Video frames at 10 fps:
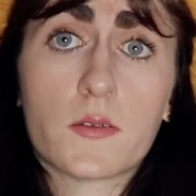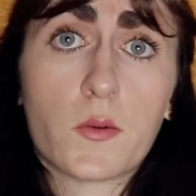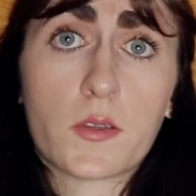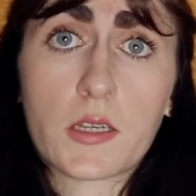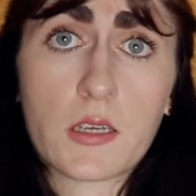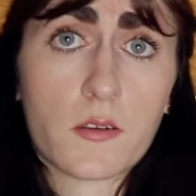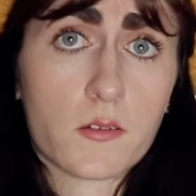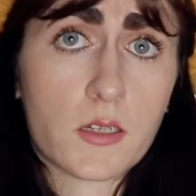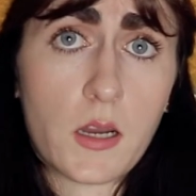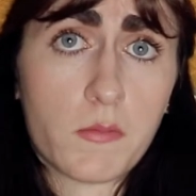only a
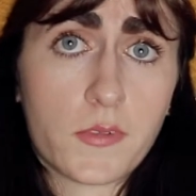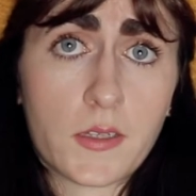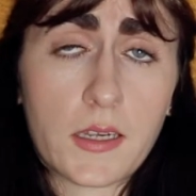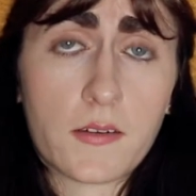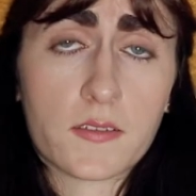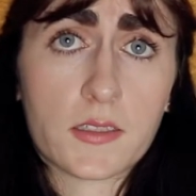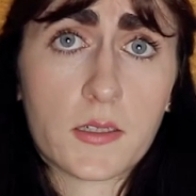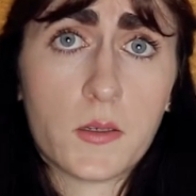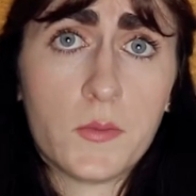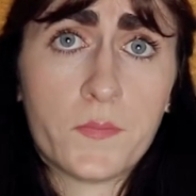couple of years
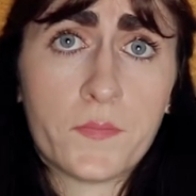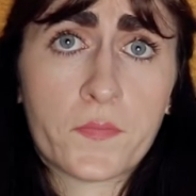ago,